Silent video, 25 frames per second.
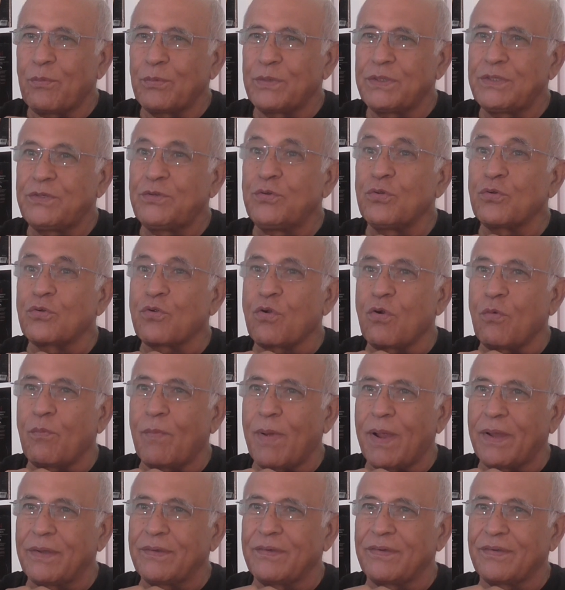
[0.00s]
with your
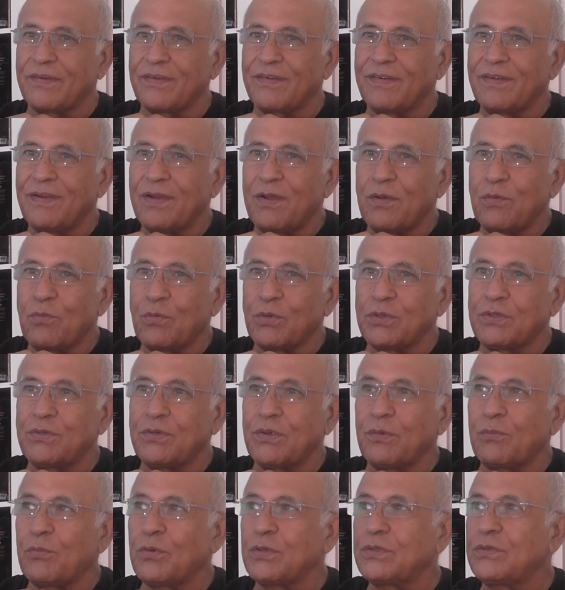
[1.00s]
commander?
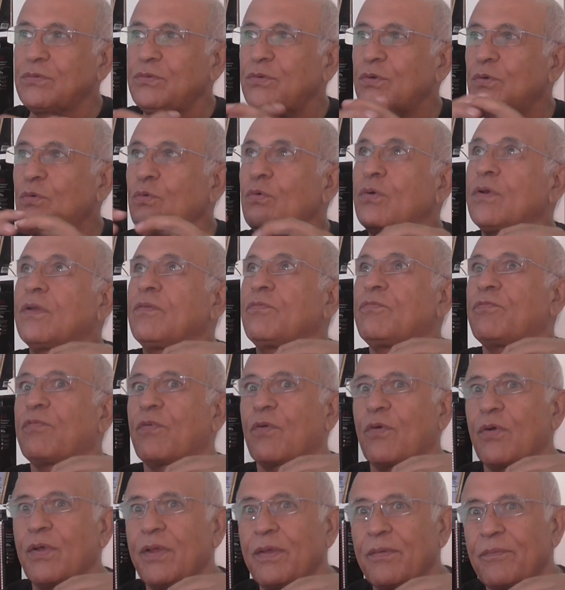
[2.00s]
What you're looking
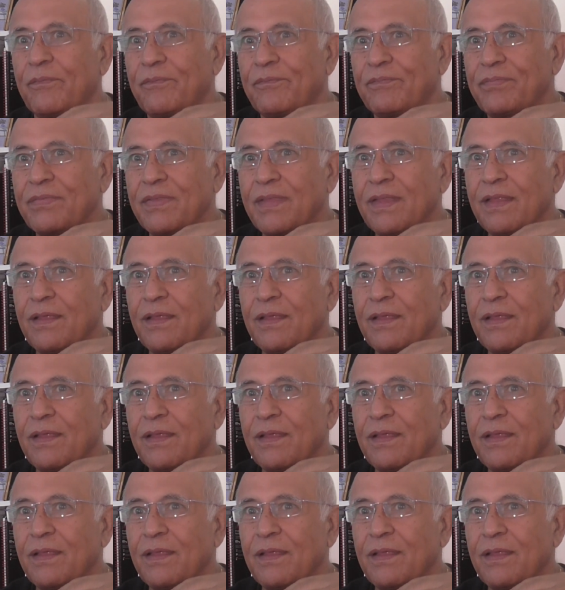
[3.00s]
for him?